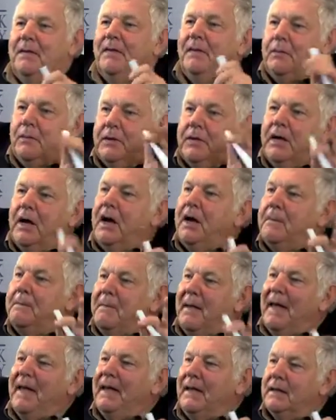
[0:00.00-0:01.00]
They were young
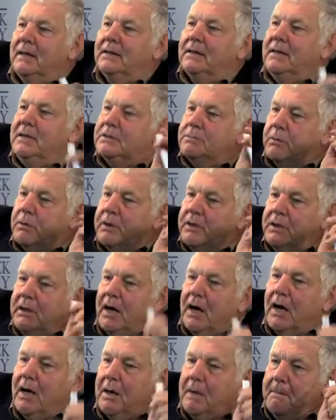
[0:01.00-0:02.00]
men. These were
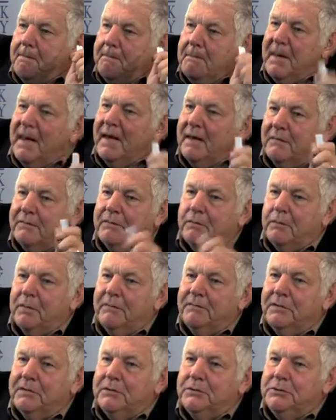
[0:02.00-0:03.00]
young men of the
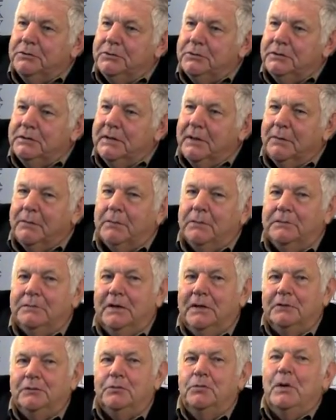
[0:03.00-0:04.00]
Revolution. They were at
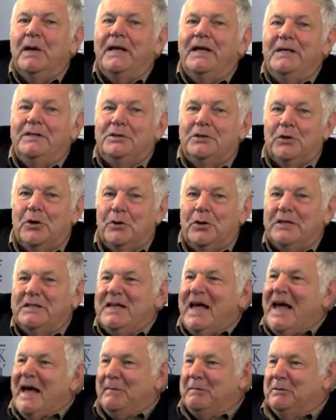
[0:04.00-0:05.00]
their 20s, 30s.
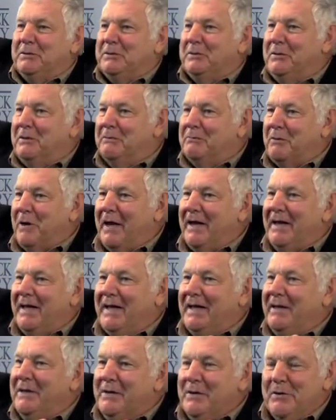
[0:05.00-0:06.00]
Hamilton
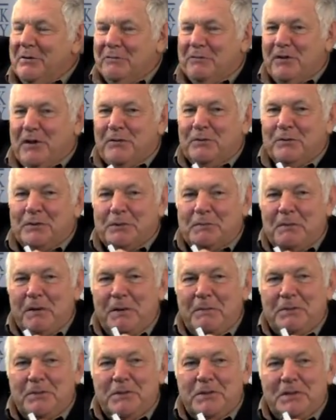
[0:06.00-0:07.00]
writing Federalist
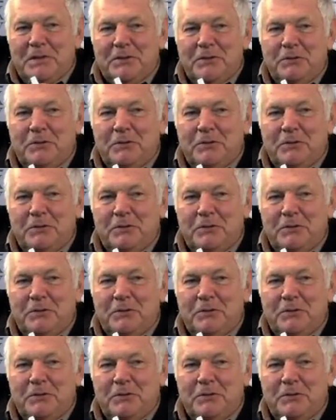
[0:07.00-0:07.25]
Papers in